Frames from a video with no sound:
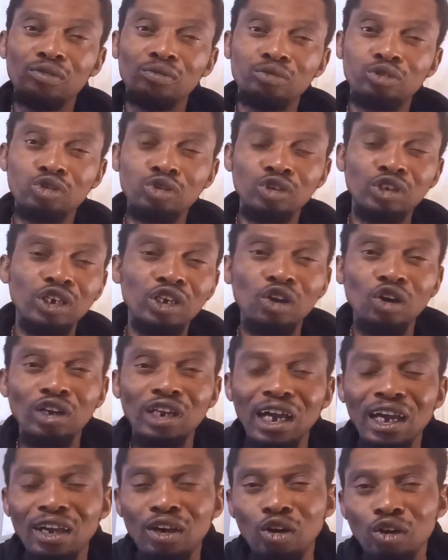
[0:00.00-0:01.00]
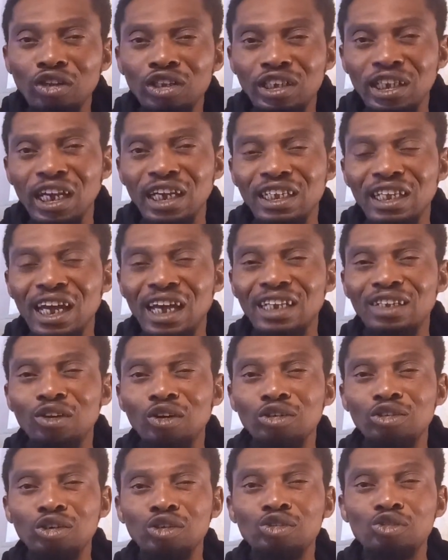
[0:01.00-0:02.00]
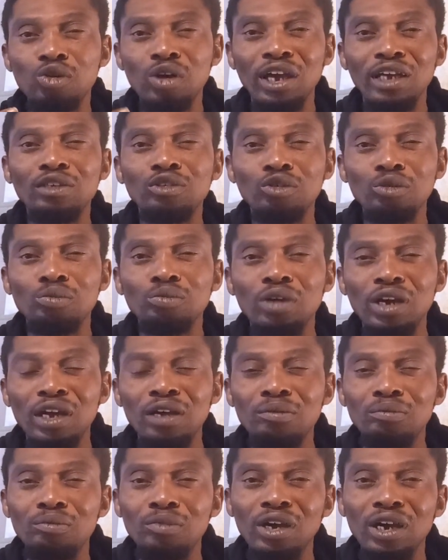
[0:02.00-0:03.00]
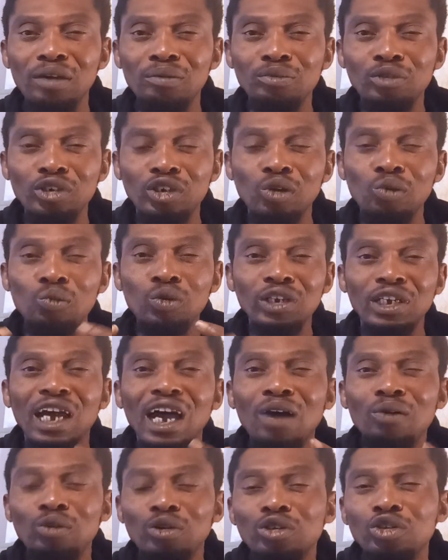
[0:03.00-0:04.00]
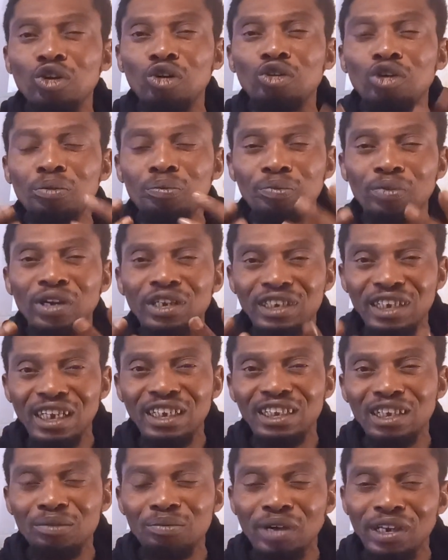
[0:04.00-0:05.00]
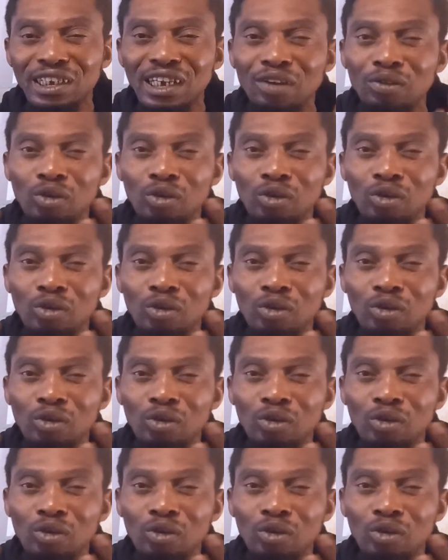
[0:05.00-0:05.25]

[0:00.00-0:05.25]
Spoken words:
shooting other content and also trying to this, which I was not representing myself.